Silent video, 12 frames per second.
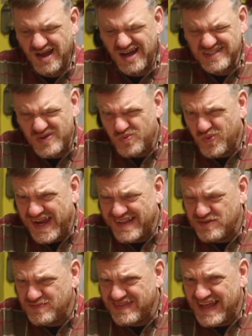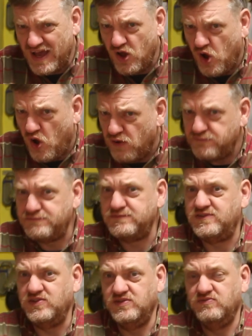I don't wear them that
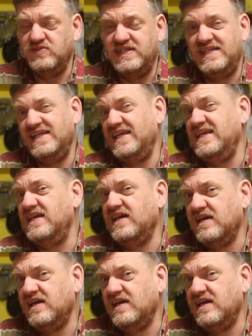often, really,